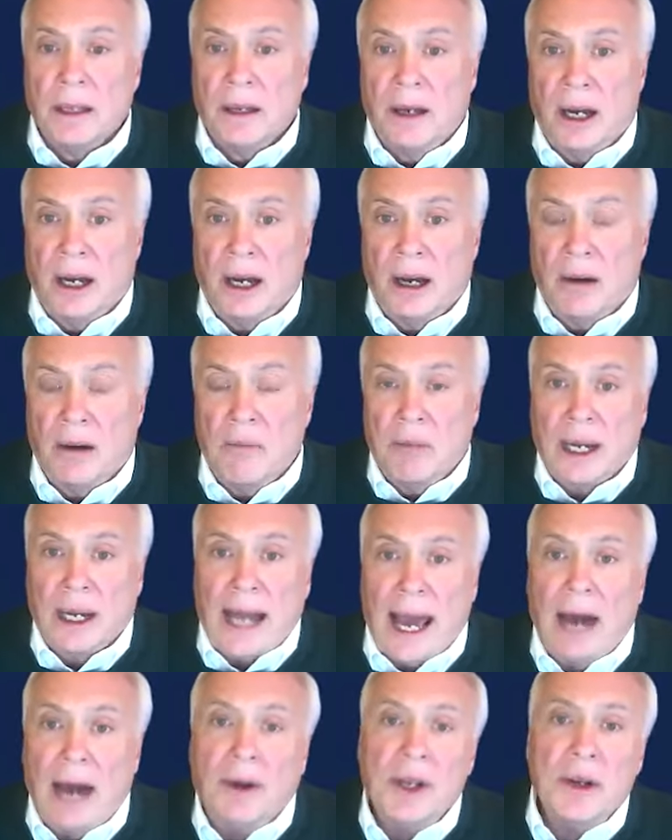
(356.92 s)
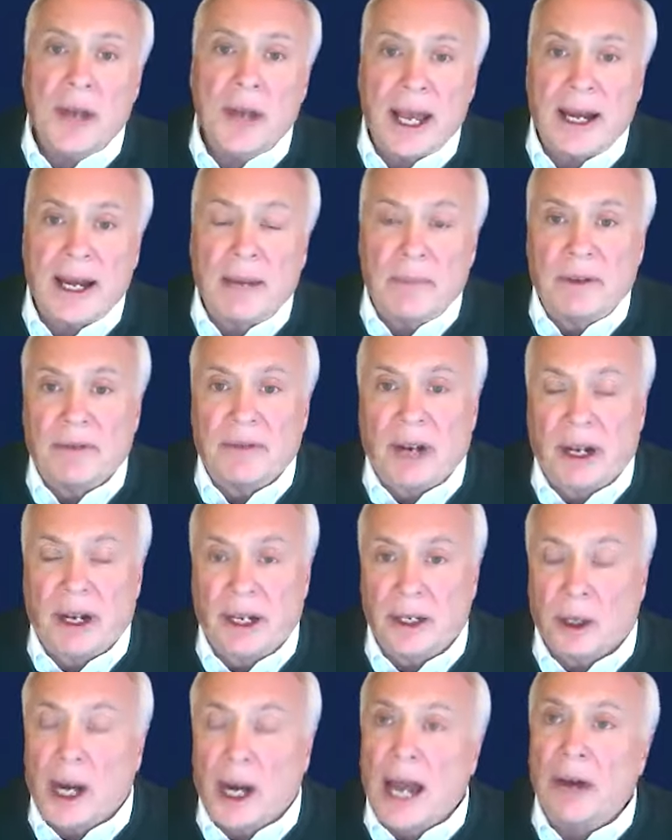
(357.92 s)
But how do you get up and
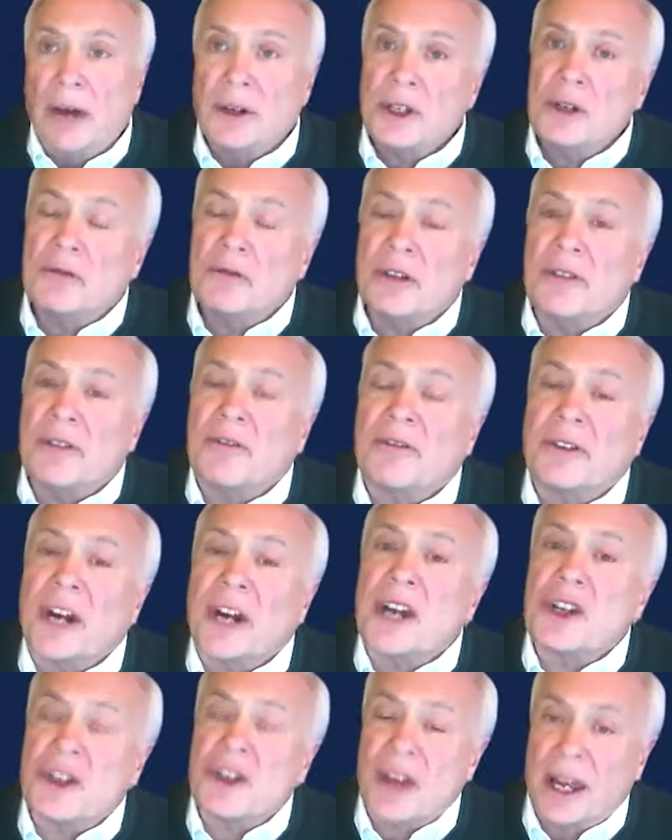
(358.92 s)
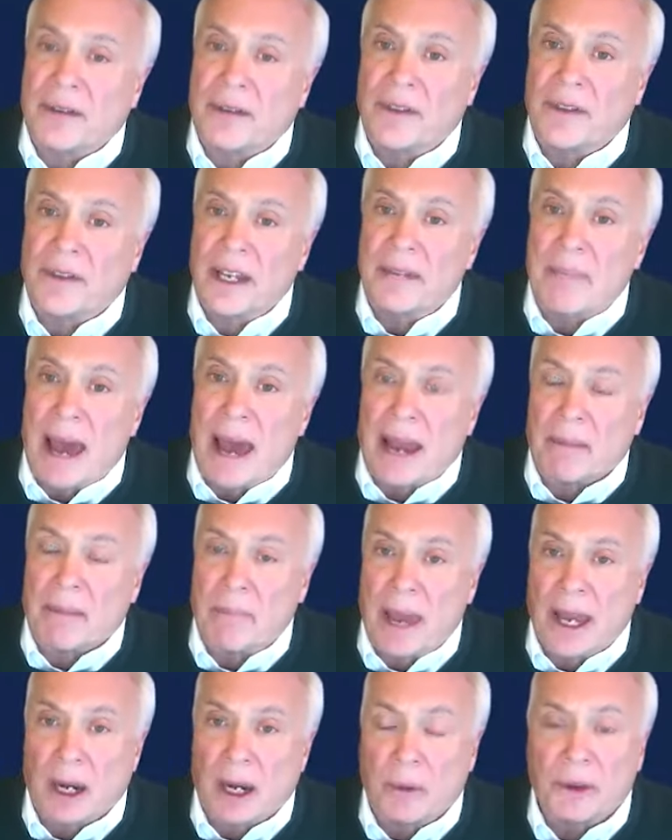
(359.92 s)
running, or how do you refresh that feedback
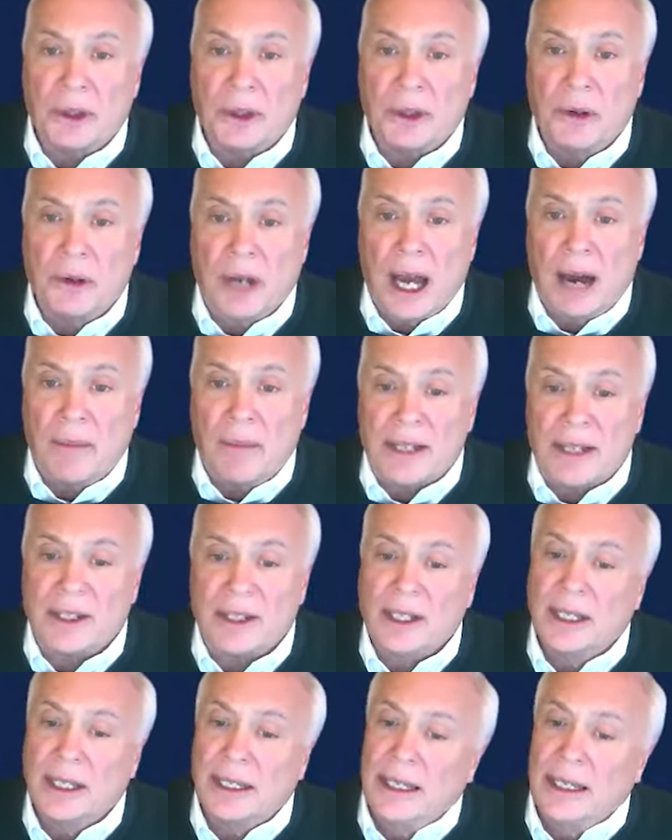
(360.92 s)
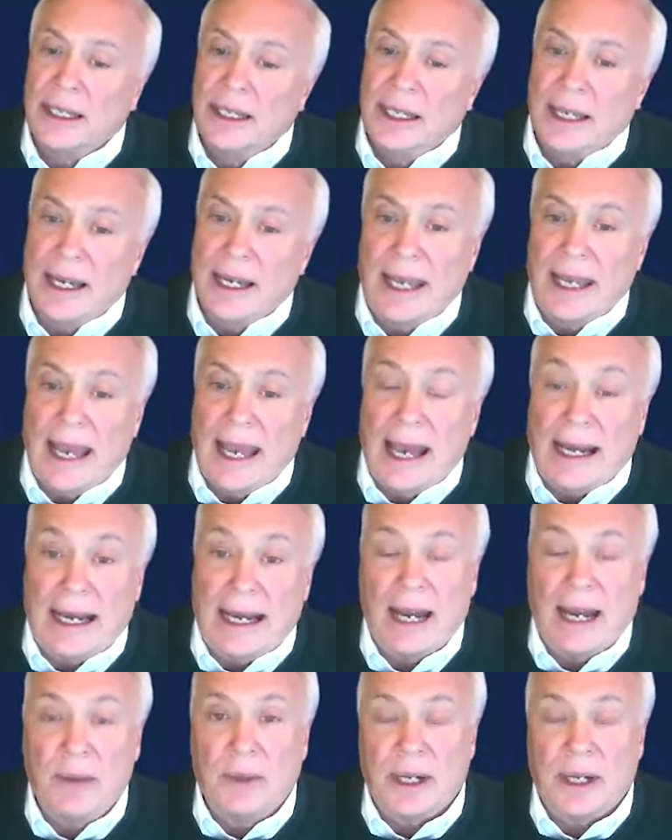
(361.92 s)
bank with new comments? Again,
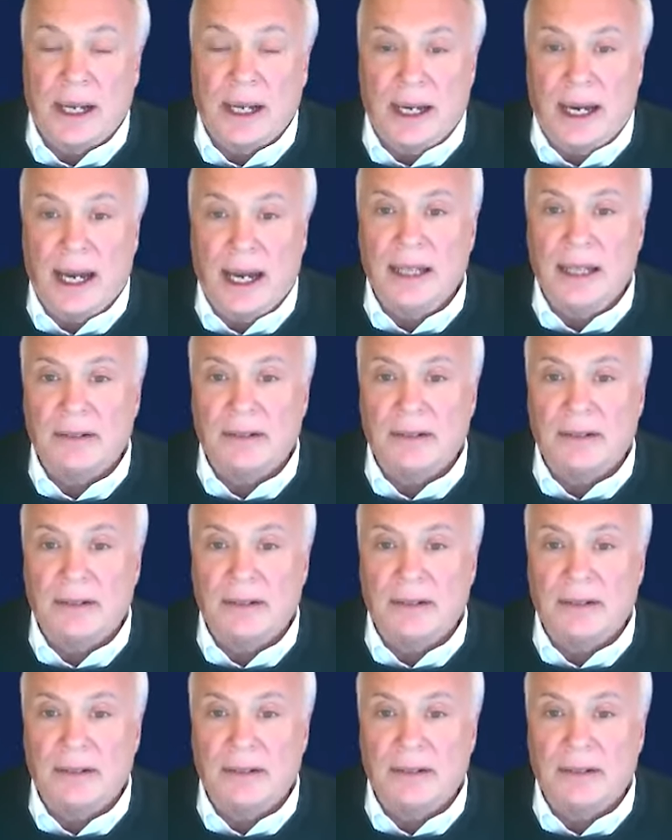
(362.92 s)
I would highly